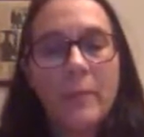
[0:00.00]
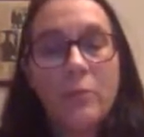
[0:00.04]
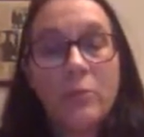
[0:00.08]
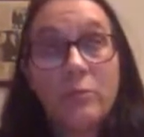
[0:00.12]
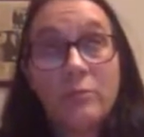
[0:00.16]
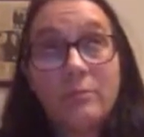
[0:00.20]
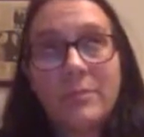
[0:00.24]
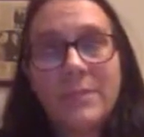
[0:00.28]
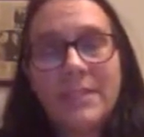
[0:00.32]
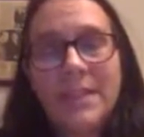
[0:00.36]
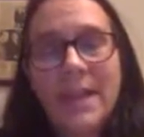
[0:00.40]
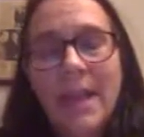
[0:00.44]

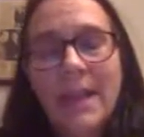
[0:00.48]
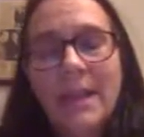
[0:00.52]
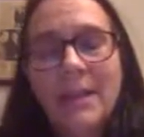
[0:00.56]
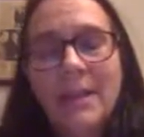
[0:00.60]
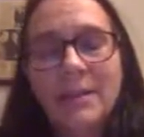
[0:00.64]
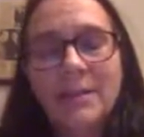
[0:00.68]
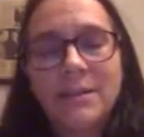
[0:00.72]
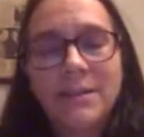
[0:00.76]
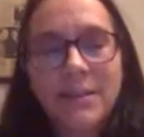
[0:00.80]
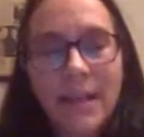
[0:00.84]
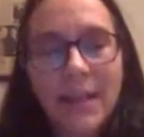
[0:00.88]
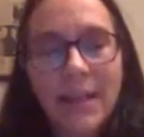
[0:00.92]
take
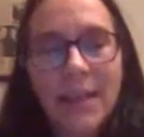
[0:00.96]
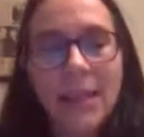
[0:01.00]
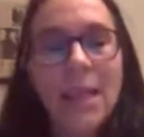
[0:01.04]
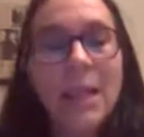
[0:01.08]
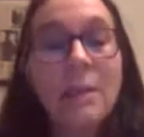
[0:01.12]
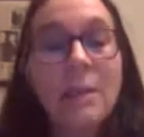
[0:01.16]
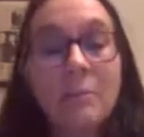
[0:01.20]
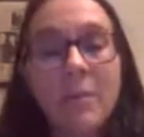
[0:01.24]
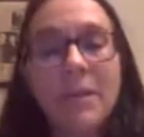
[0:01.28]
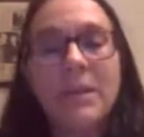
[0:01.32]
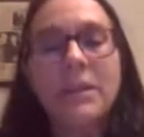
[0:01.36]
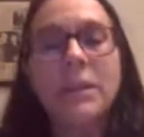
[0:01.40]
us, I think,
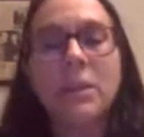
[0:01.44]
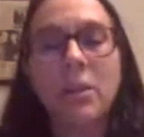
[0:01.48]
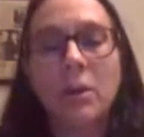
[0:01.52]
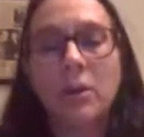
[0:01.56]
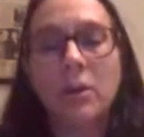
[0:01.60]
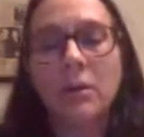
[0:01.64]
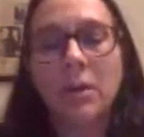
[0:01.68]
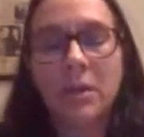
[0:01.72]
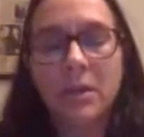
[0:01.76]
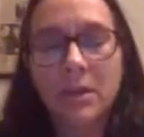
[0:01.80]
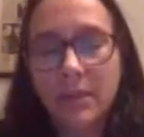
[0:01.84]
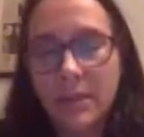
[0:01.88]
a bit
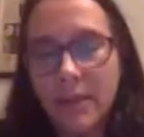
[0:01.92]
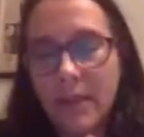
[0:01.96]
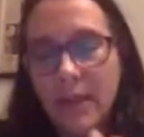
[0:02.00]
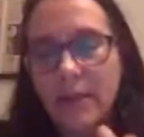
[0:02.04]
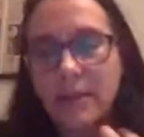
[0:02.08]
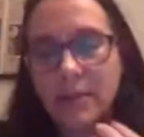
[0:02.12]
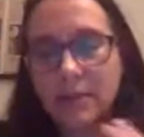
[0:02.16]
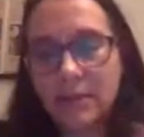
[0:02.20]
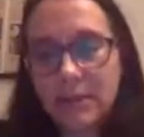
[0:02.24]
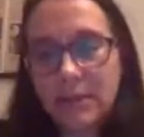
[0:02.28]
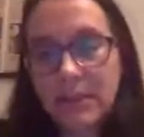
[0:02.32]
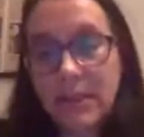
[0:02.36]
longer
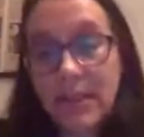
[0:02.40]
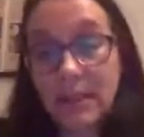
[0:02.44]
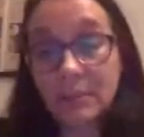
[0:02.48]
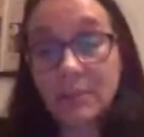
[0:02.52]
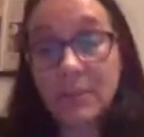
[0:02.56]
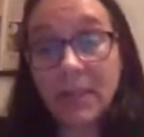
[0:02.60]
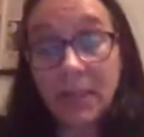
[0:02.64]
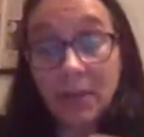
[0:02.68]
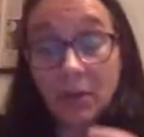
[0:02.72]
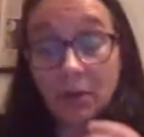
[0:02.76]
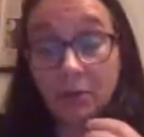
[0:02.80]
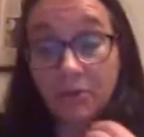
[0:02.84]
than the
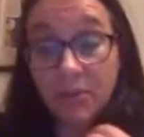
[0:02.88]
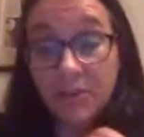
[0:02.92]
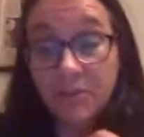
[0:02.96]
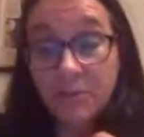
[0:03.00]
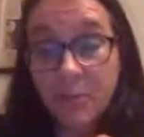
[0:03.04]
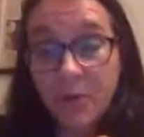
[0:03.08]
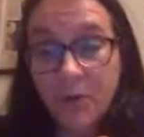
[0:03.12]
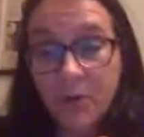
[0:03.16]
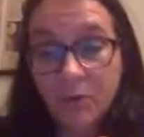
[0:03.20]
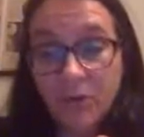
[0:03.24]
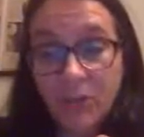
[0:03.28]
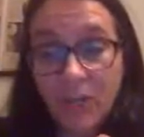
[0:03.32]
timeline of this
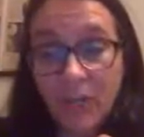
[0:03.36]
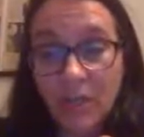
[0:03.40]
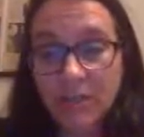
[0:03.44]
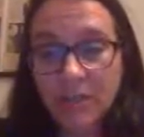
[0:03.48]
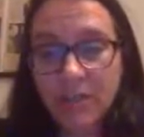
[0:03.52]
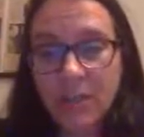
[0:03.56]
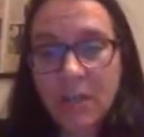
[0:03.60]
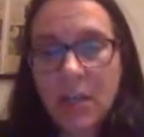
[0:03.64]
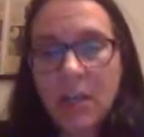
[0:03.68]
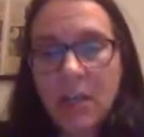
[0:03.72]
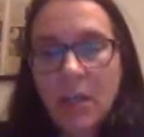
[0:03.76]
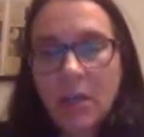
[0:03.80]
project
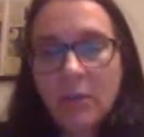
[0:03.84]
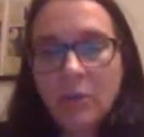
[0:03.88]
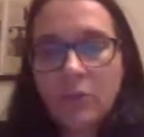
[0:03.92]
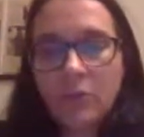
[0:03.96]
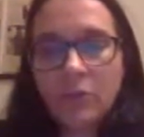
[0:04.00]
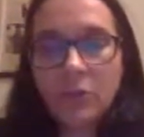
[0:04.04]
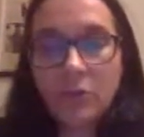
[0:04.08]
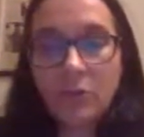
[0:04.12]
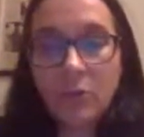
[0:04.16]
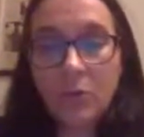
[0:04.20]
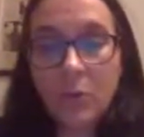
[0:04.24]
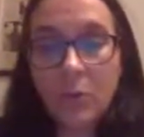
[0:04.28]

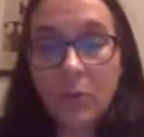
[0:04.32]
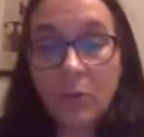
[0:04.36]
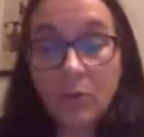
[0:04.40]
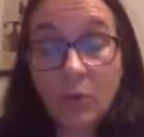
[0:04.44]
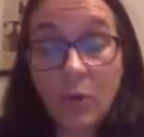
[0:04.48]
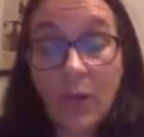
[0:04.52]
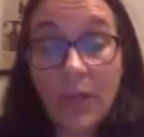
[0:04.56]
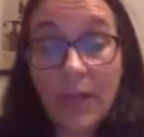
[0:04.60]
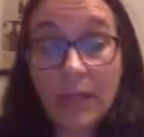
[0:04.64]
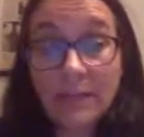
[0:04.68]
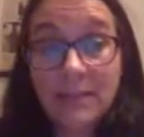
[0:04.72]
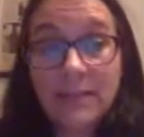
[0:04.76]
to
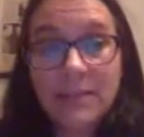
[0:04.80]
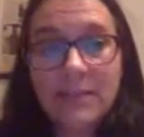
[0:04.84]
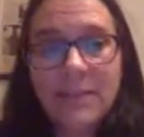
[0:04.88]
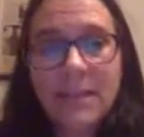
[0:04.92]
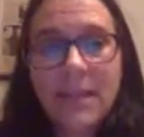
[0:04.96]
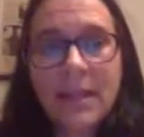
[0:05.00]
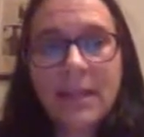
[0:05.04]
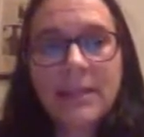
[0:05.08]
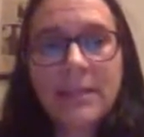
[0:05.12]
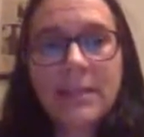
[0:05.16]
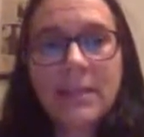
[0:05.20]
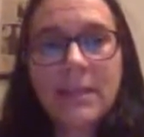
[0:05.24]
get this
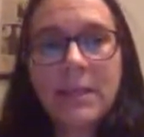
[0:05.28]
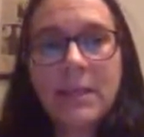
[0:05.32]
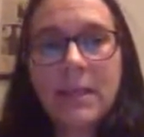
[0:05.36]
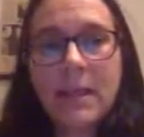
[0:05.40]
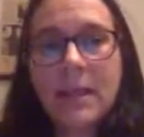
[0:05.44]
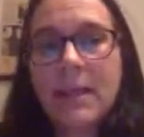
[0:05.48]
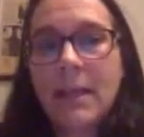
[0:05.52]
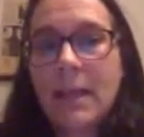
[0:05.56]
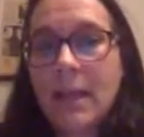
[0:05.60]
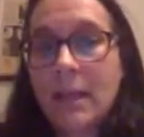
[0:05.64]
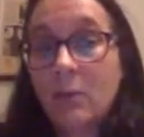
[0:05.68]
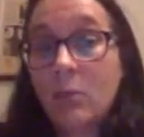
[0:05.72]
data.
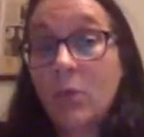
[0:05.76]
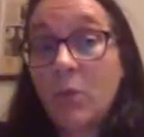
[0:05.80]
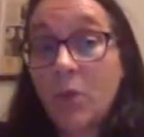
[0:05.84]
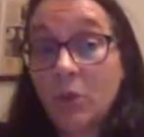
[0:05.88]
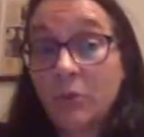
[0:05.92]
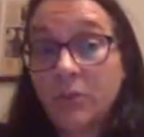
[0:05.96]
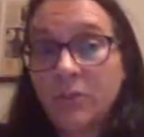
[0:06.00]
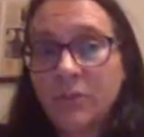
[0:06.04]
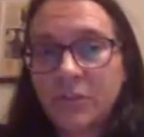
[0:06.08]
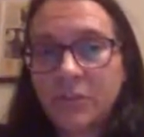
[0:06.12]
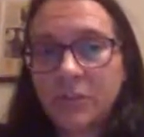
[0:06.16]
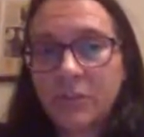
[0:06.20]
And then we
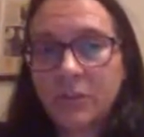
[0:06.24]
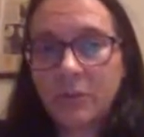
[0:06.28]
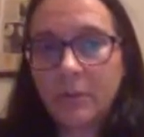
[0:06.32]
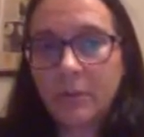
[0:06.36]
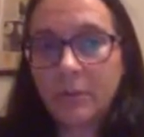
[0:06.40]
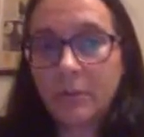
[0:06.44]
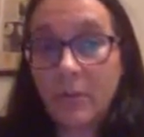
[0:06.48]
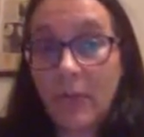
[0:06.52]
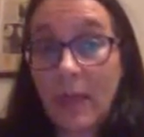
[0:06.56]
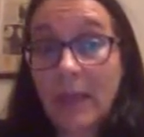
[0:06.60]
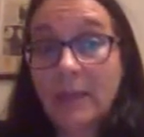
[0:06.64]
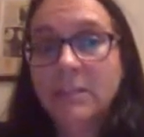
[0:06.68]
also
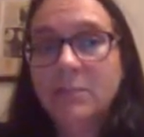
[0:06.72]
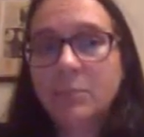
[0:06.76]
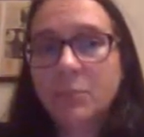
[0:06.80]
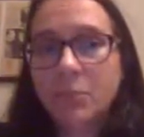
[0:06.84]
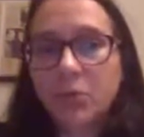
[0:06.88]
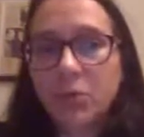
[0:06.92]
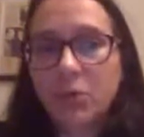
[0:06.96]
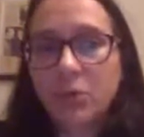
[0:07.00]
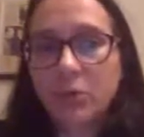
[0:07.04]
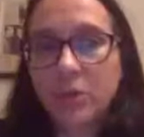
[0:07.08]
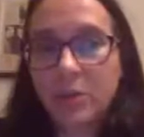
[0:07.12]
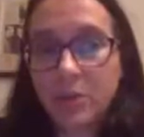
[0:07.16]

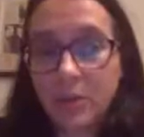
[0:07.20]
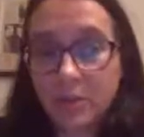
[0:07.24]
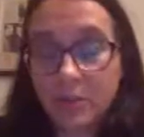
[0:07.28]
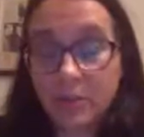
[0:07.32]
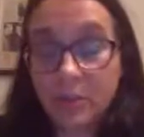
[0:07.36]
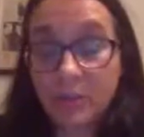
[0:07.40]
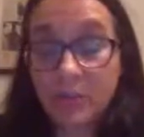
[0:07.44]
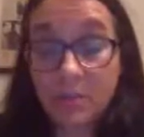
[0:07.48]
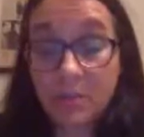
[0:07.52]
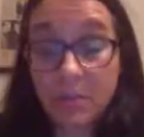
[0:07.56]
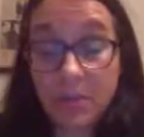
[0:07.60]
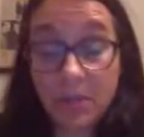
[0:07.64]
explore the
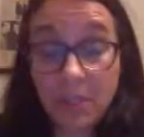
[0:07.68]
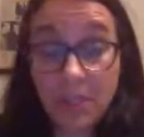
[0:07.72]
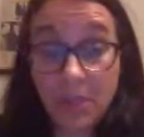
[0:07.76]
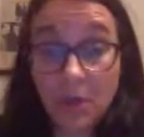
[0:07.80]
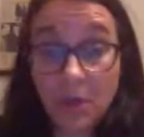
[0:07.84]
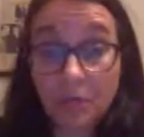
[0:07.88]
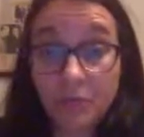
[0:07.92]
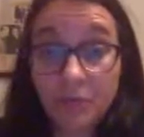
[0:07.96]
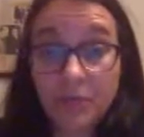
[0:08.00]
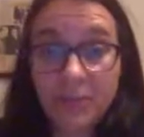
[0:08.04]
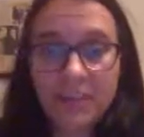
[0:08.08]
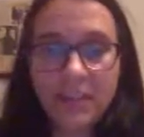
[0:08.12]
possibility
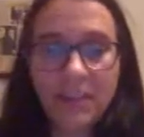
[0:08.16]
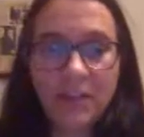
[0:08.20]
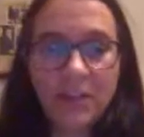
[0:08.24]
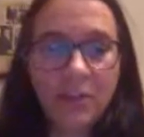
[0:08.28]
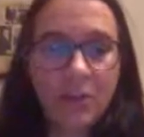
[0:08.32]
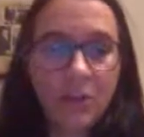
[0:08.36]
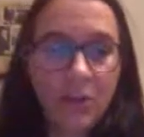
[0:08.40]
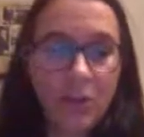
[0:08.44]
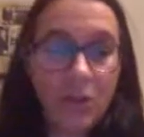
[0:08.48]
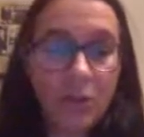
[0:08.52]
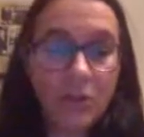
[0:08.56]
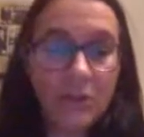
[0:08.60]
of
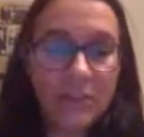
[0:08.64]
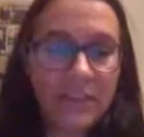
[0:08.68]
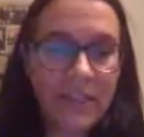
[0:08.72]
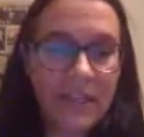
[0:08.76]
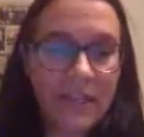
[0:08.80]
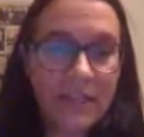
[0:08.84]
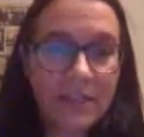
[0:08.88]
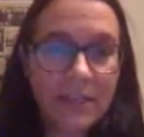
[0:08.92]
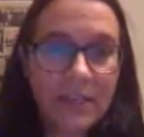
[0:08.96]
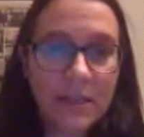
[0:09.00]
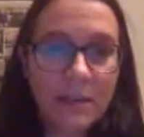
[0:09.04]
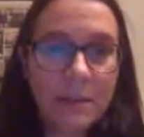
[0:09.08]
using news
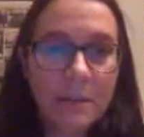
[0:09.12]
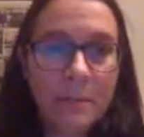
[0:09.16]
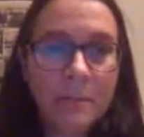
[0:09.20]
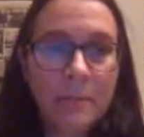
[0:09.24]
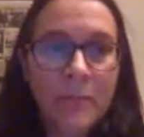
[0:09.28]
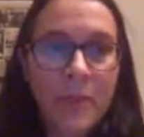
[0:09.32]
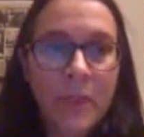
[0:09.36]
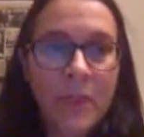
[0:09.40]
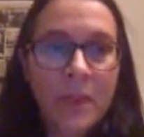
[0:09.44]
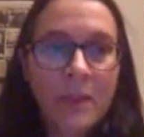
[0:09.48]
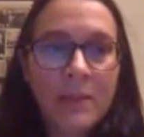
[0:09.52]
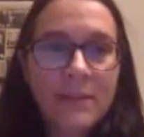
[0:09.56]
data.
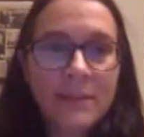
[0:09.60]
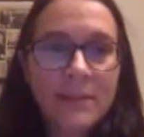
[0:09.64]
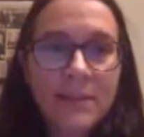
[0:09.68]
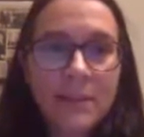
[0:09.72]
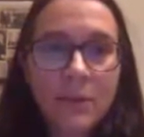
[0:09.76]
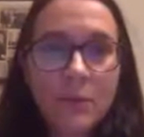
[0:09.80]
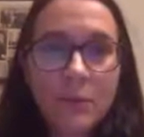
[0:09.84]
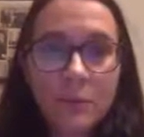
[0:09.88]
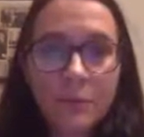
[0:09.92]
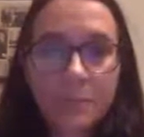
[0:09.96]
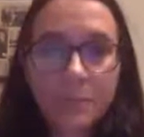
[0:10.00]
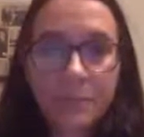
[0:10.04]

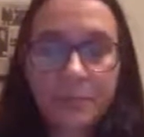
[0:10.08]
So